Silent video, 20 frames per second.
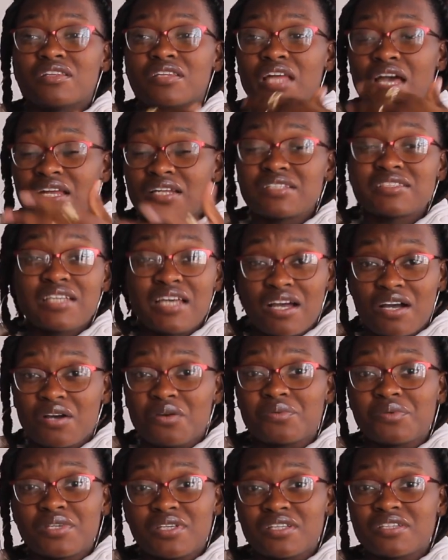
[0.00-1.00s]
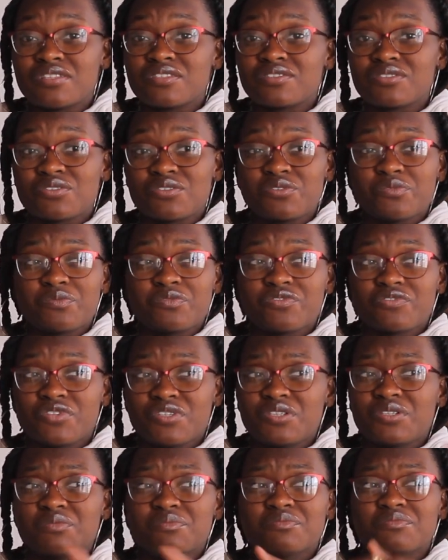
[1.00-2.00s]
that is how we get the soap
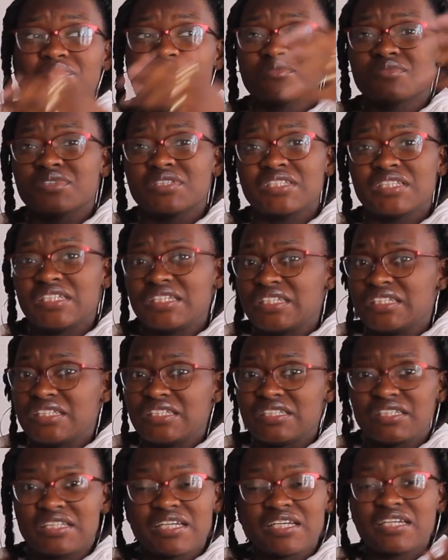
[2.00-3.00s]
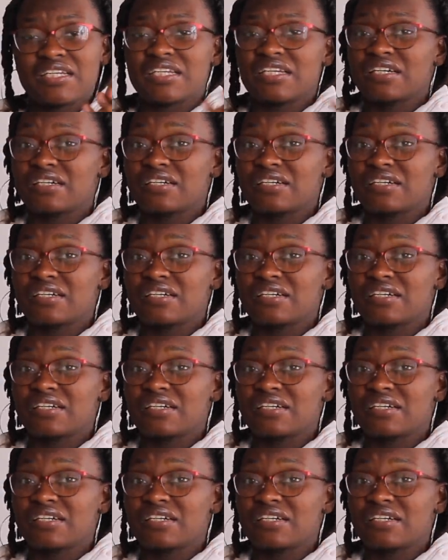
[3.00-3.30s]
from the lady. Like,